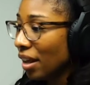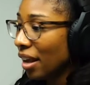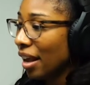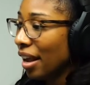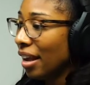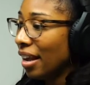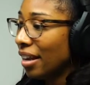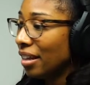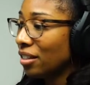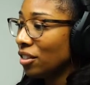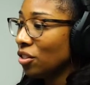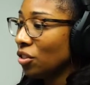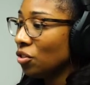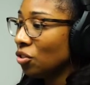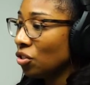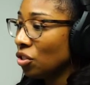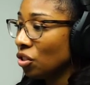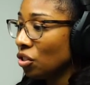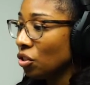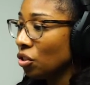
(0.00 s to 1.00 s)
And so
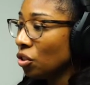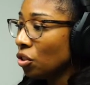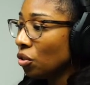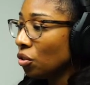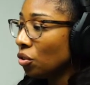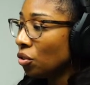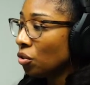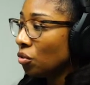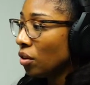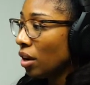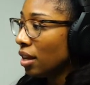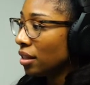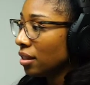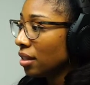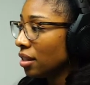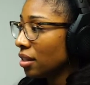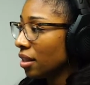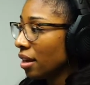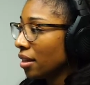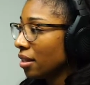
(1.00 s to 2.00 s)
just little
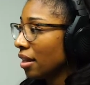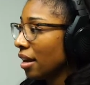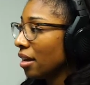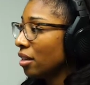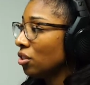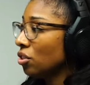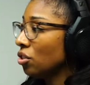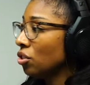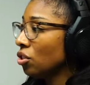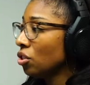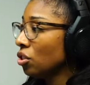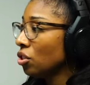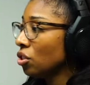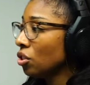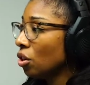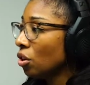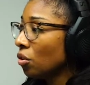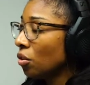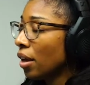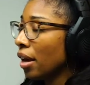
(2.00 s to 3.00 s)
nuances like that. Just
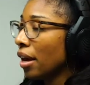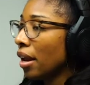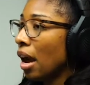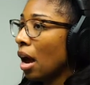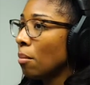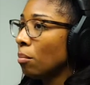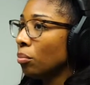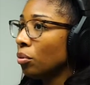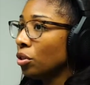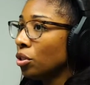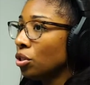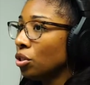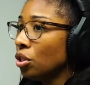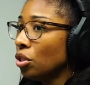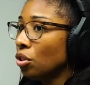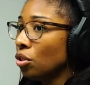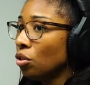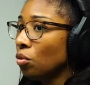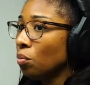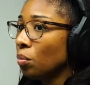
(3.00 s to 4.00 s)
know that I'm pushing
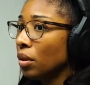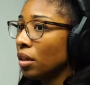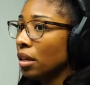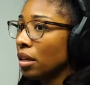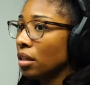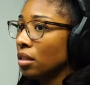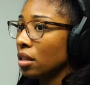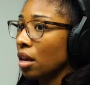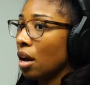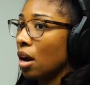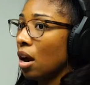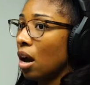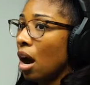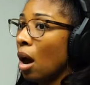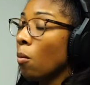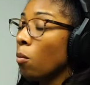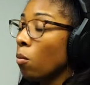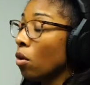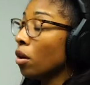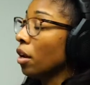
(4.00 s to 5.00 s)
you because I
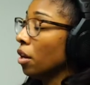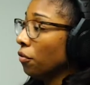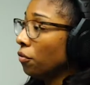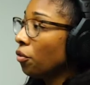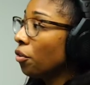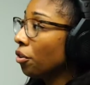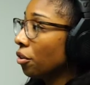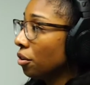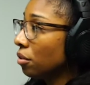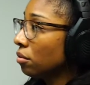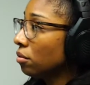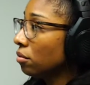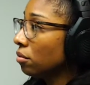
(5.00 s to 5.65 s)
want it for you.